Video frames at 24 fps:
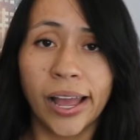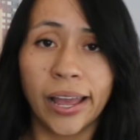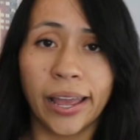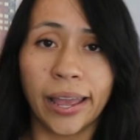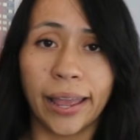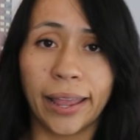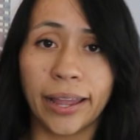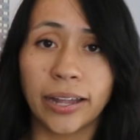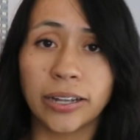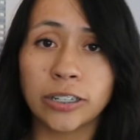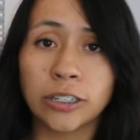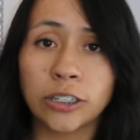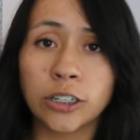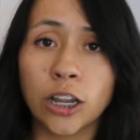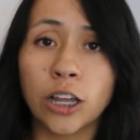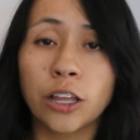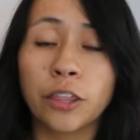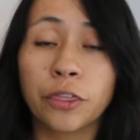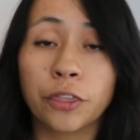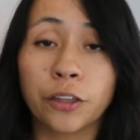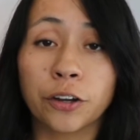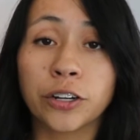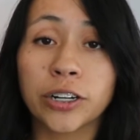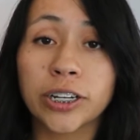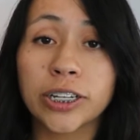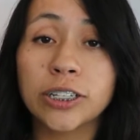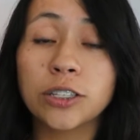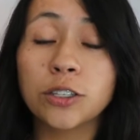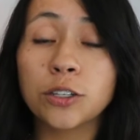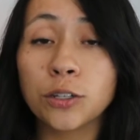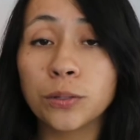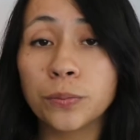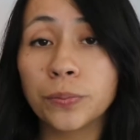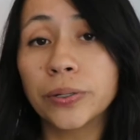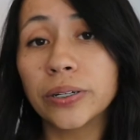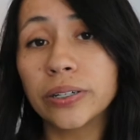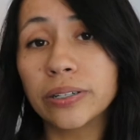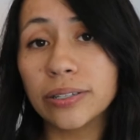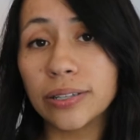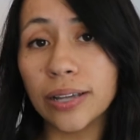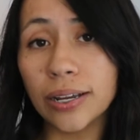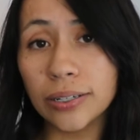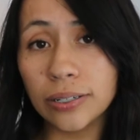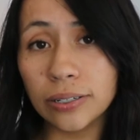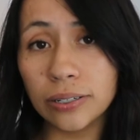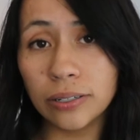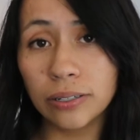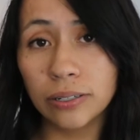And
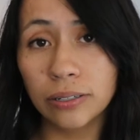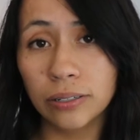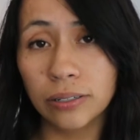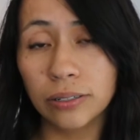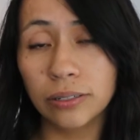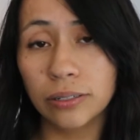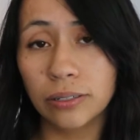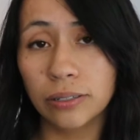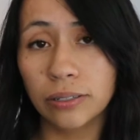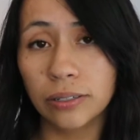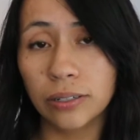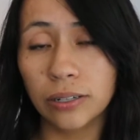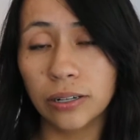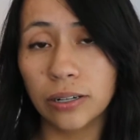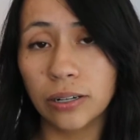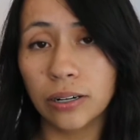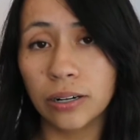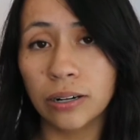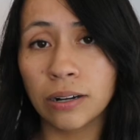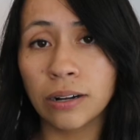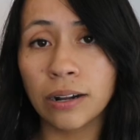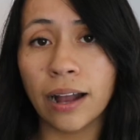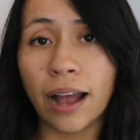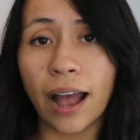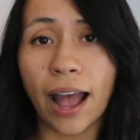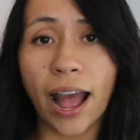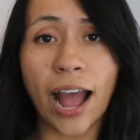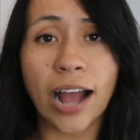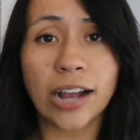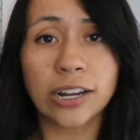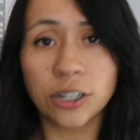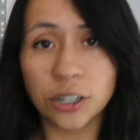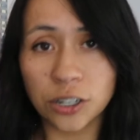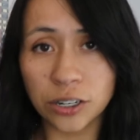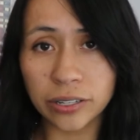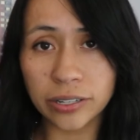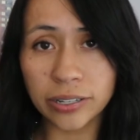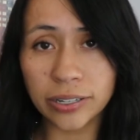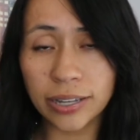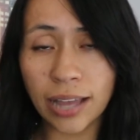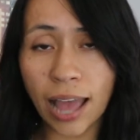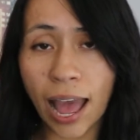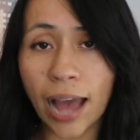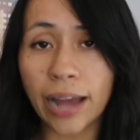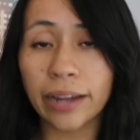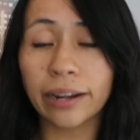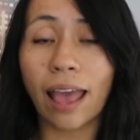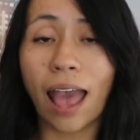32% actually
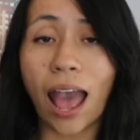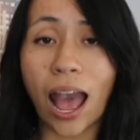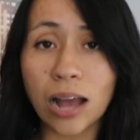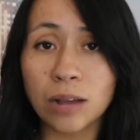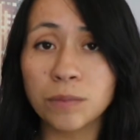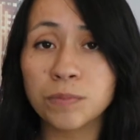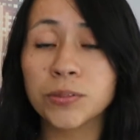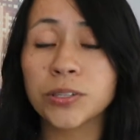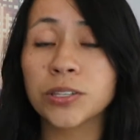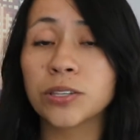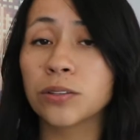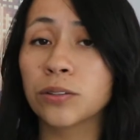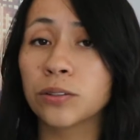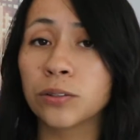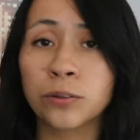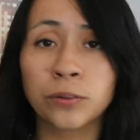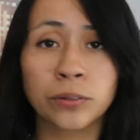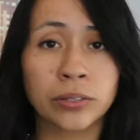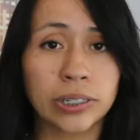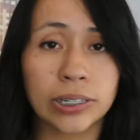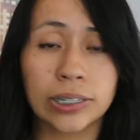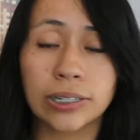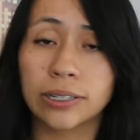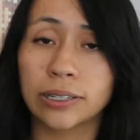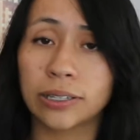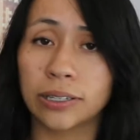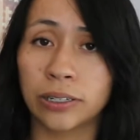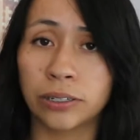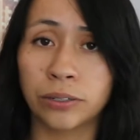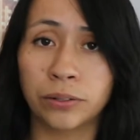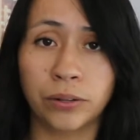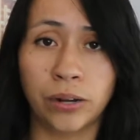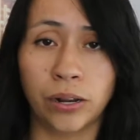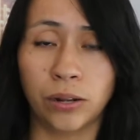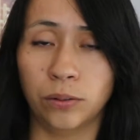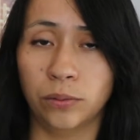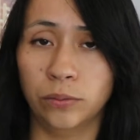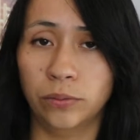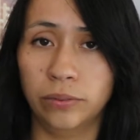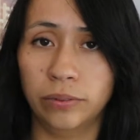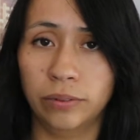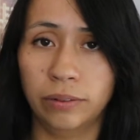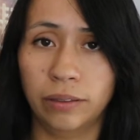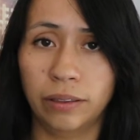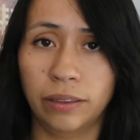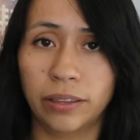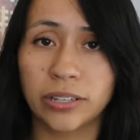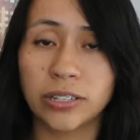had absolutely zero.
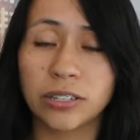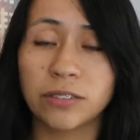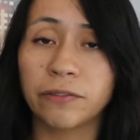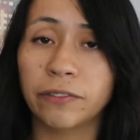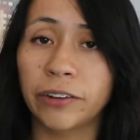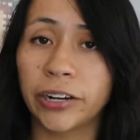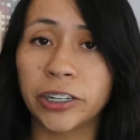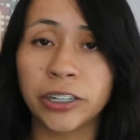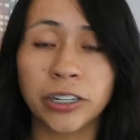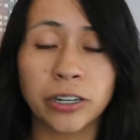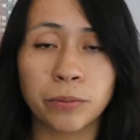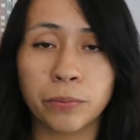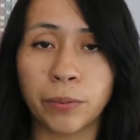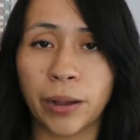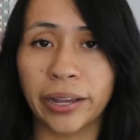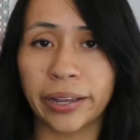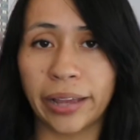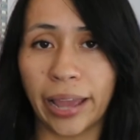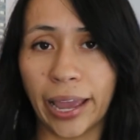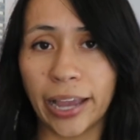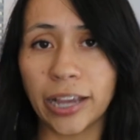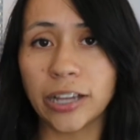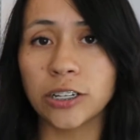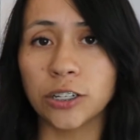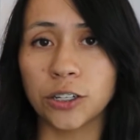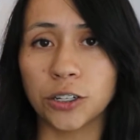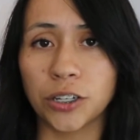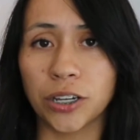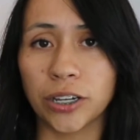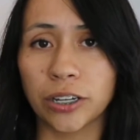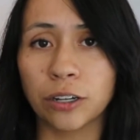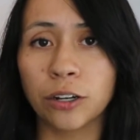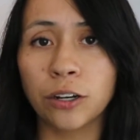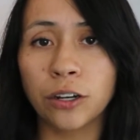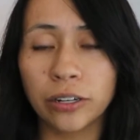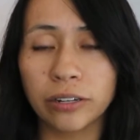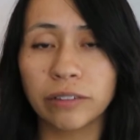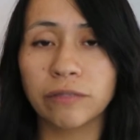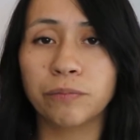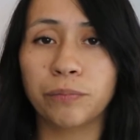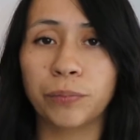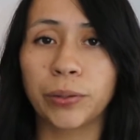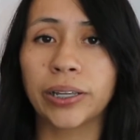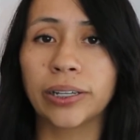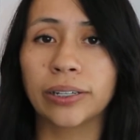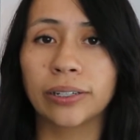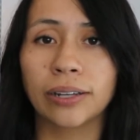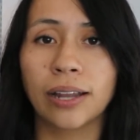This varied by age. It could have
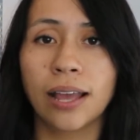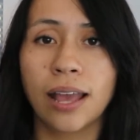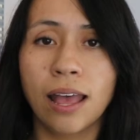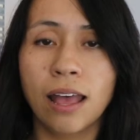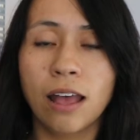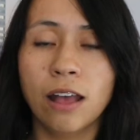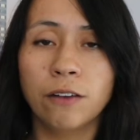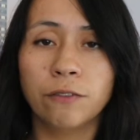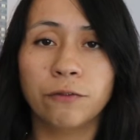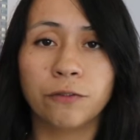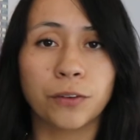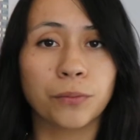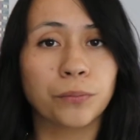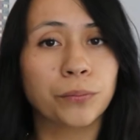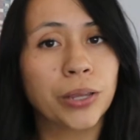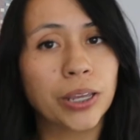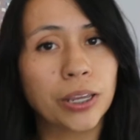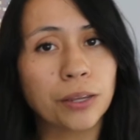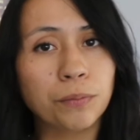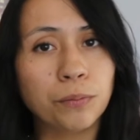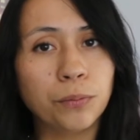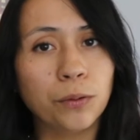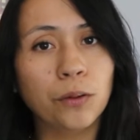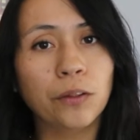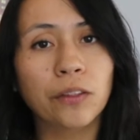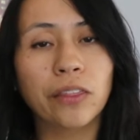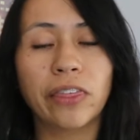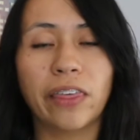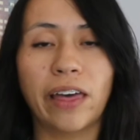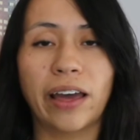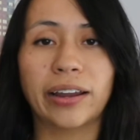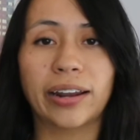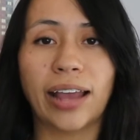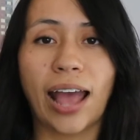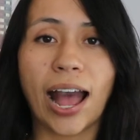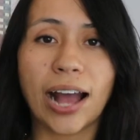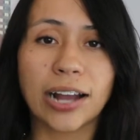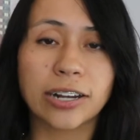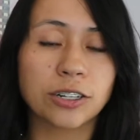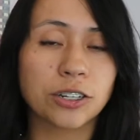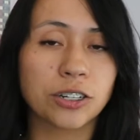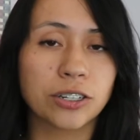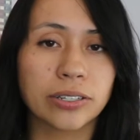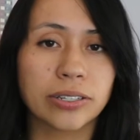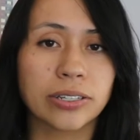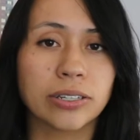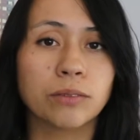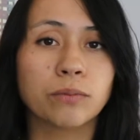been from people that
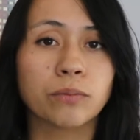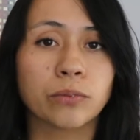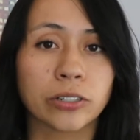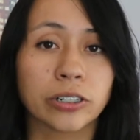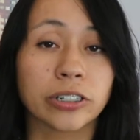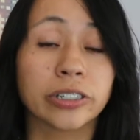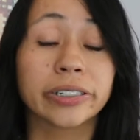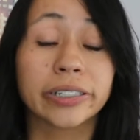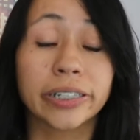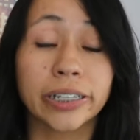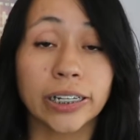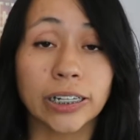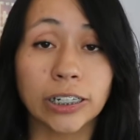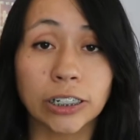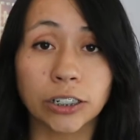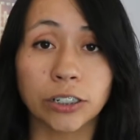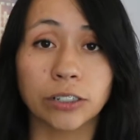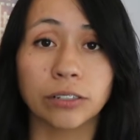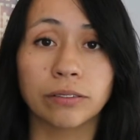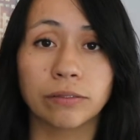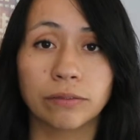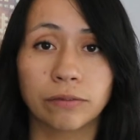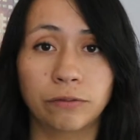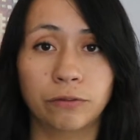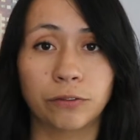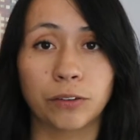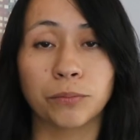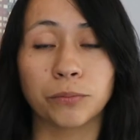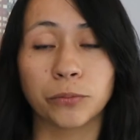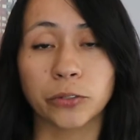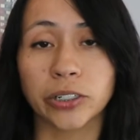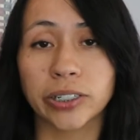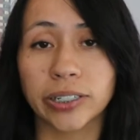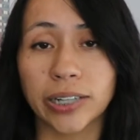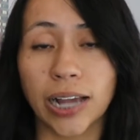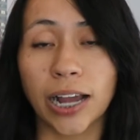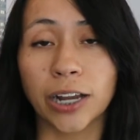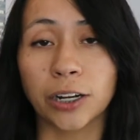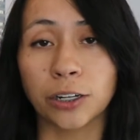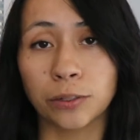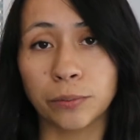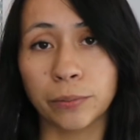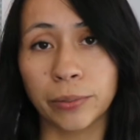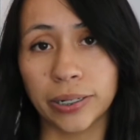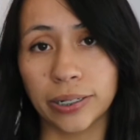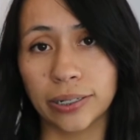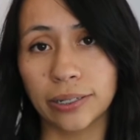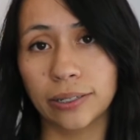actually were a year from
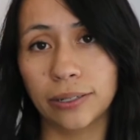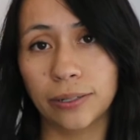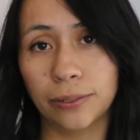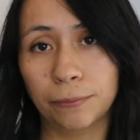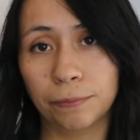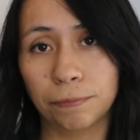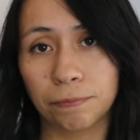retirement.